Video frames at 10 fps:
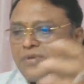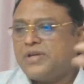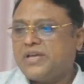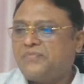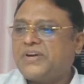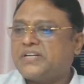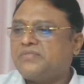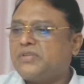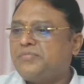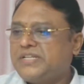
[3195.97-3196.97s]
effect
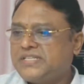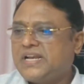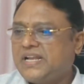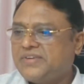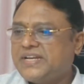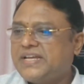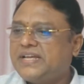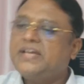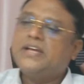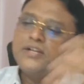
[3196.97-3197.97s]
of the BCL11A
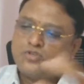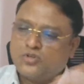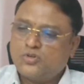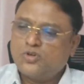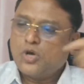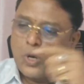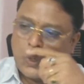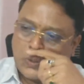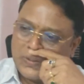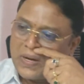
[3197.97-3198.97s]
to
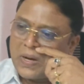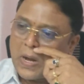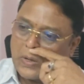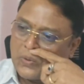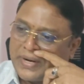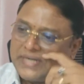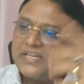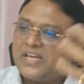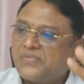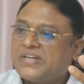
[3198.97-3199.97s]
get
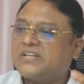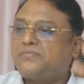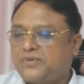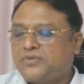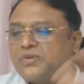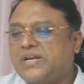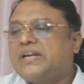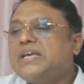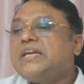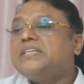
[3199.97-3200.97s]
the effect of
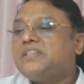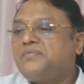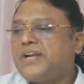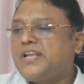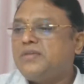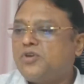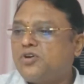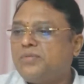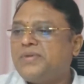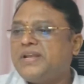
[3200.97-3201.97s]
increase the fetal
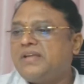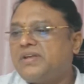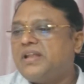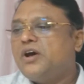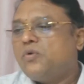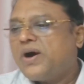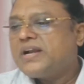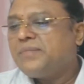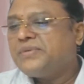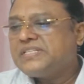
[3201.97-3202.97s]
hemoglobin level. What
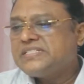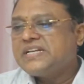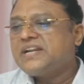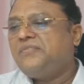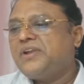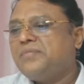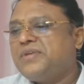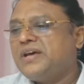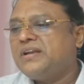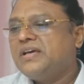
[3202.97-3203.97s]
happens? A general
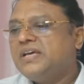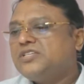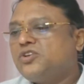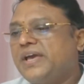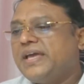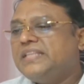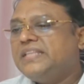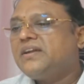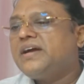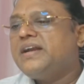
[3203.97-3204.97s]
phenomenon. So
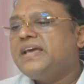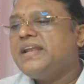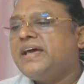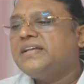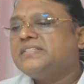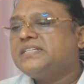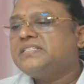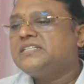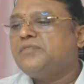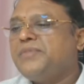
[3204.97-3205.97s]
erythroid enhancers
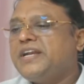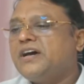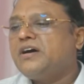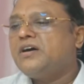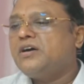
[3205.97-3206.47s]
in the beta